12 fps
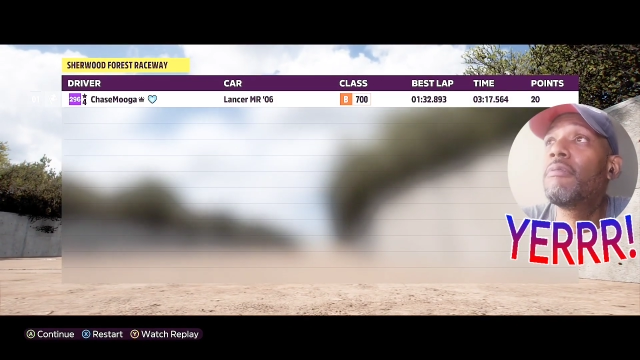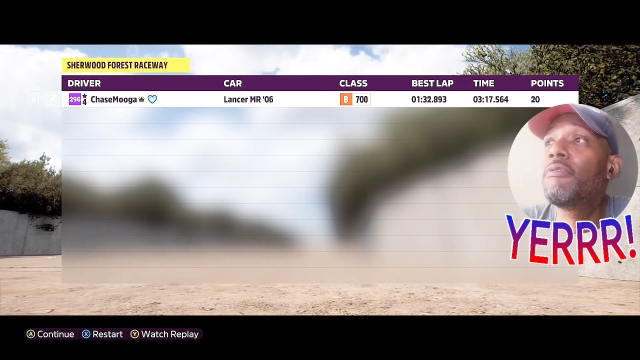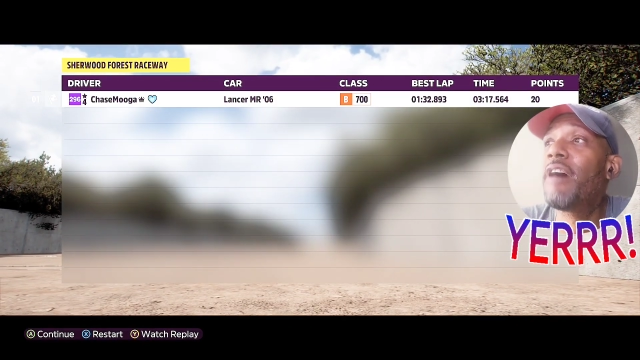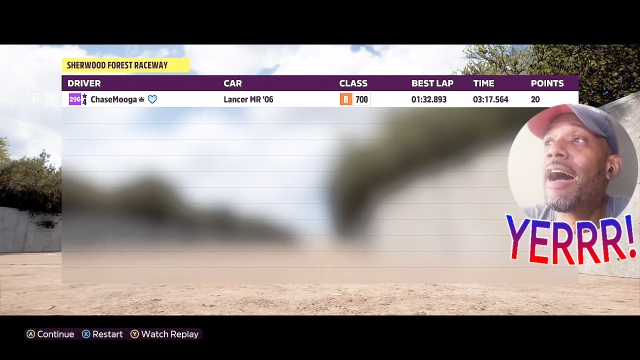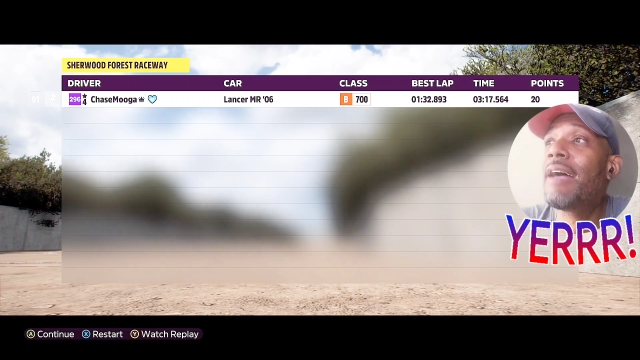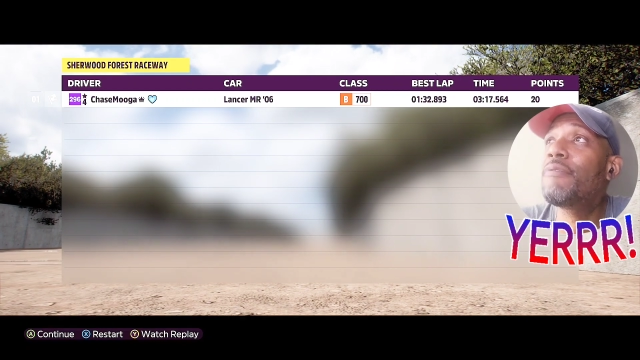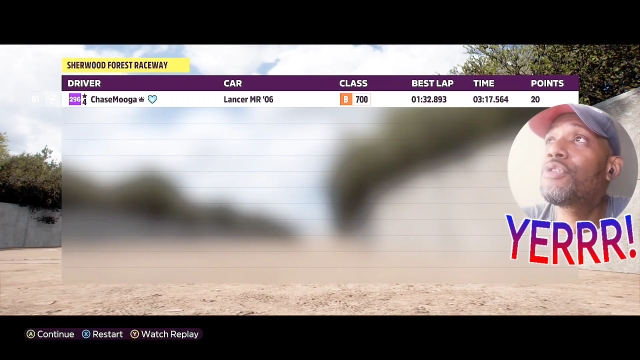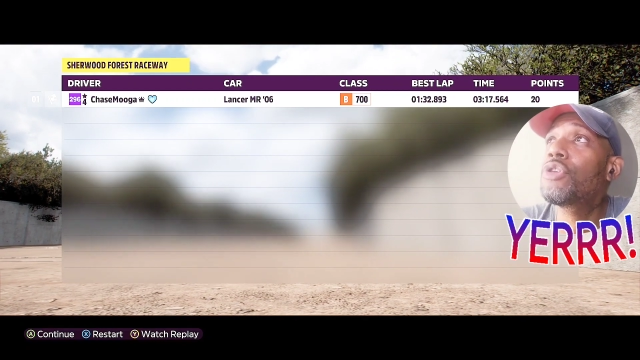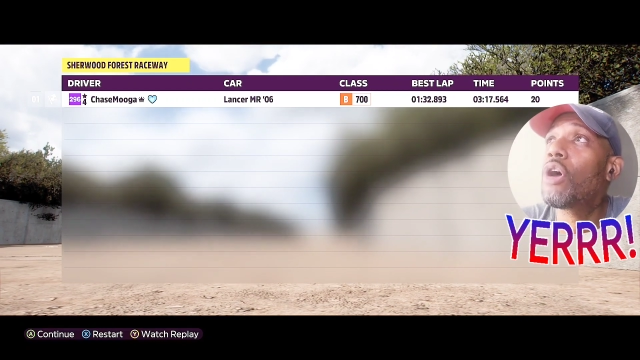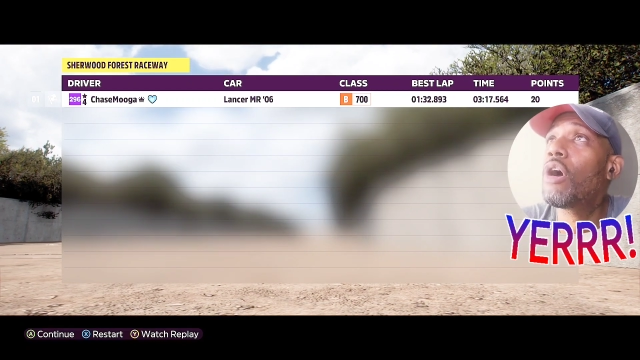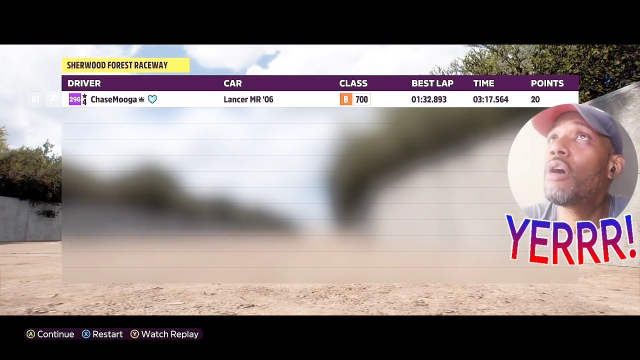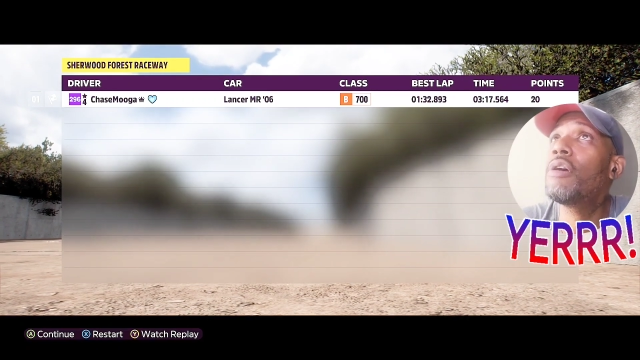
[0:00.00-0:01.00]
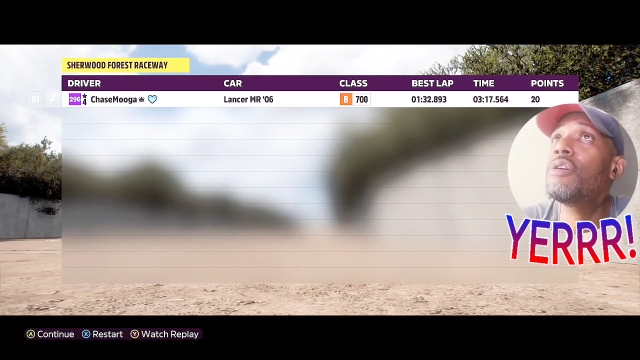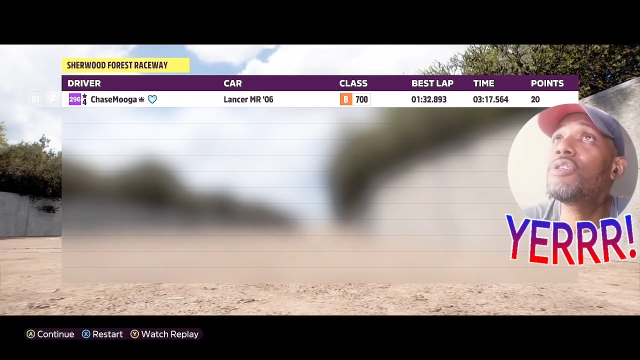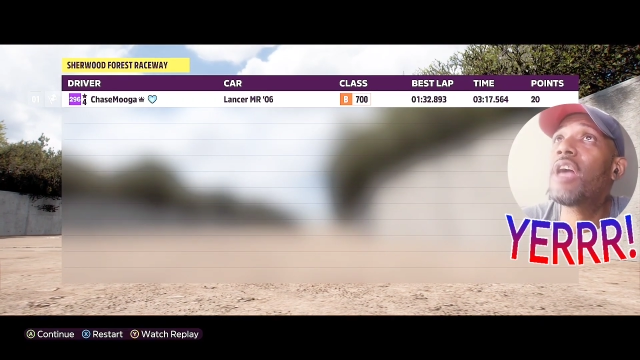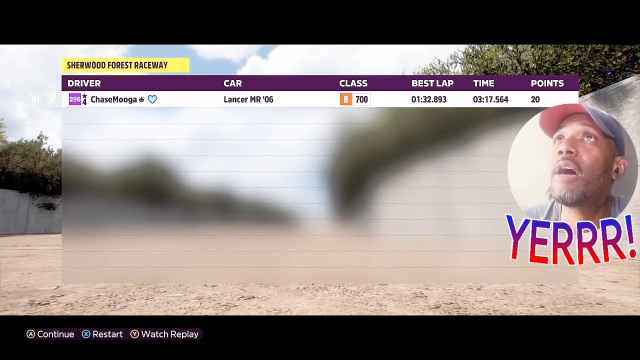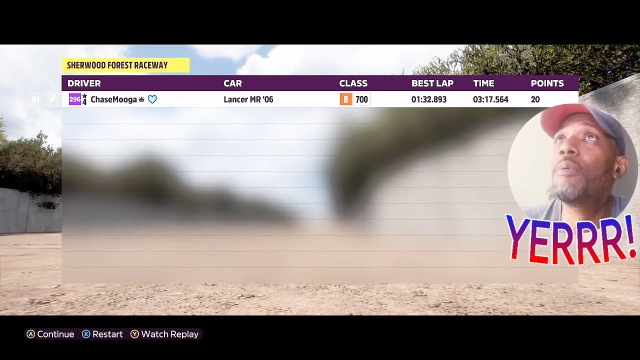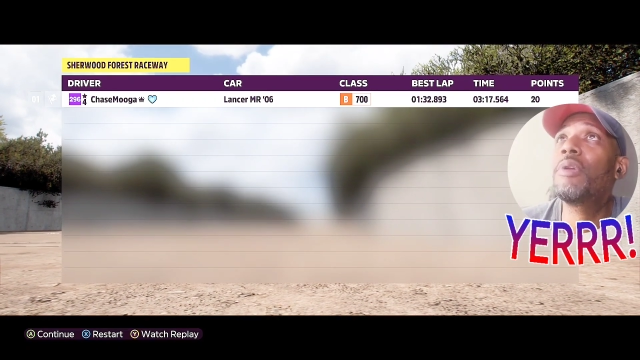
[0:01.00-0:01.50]
5 stars,
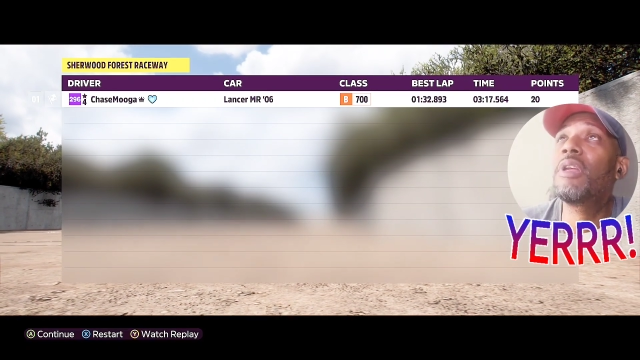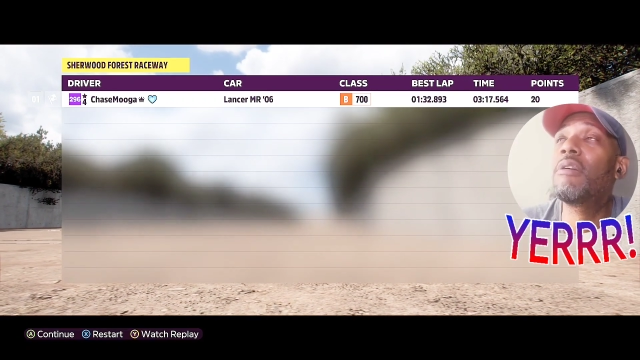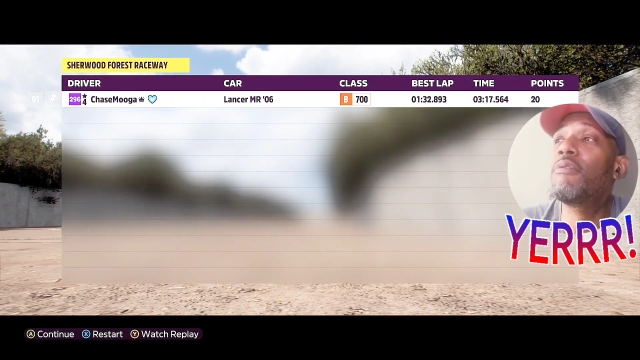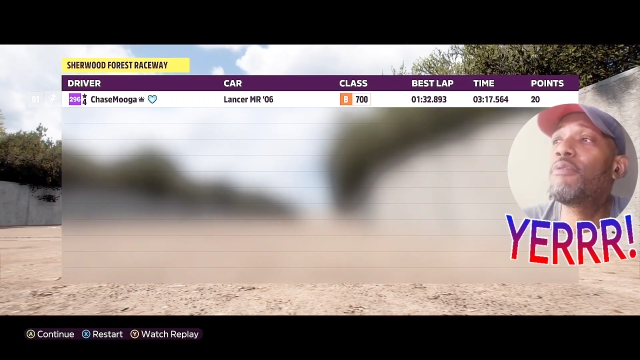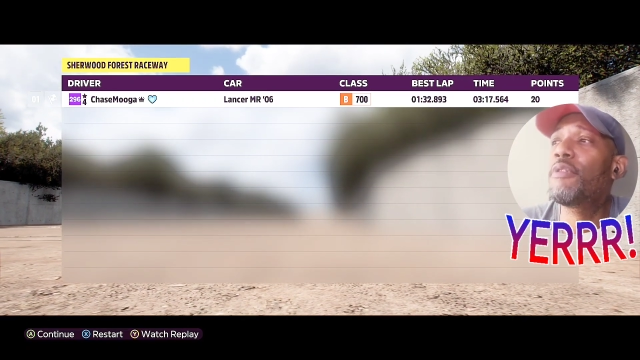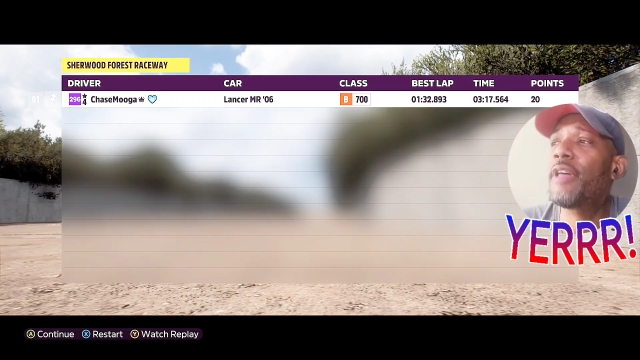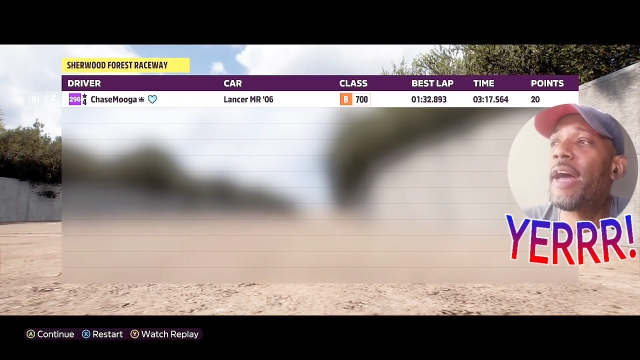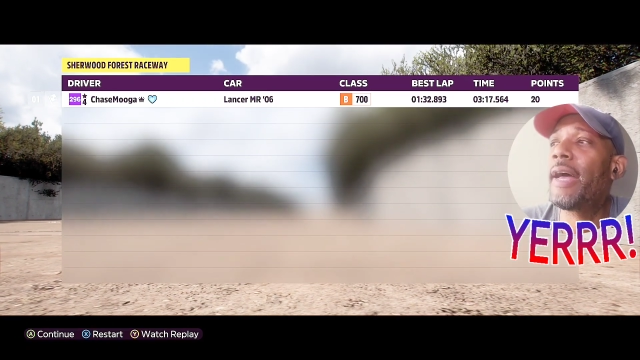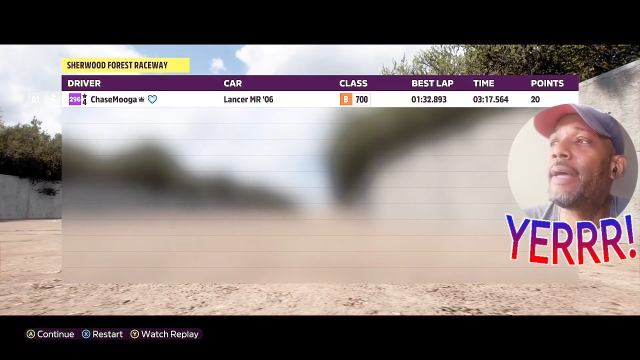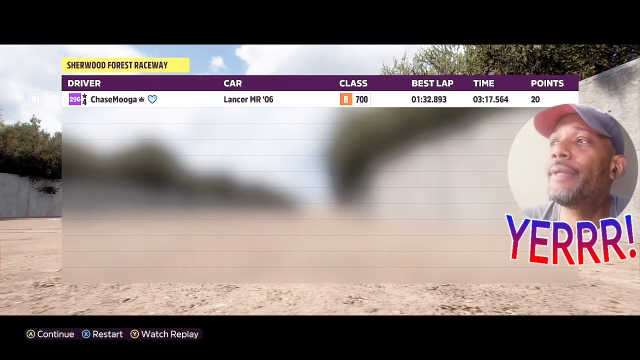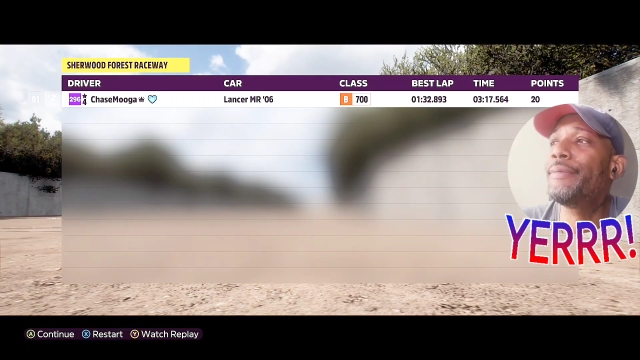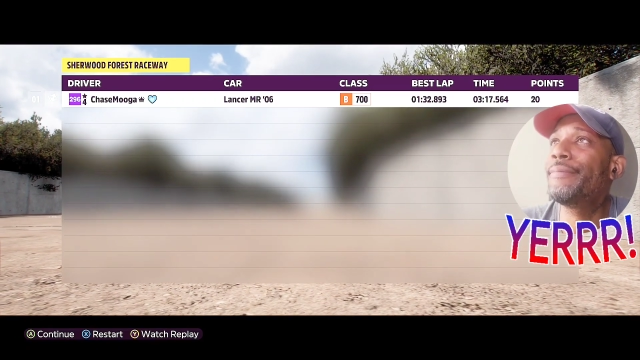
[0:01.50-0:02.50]
I would give that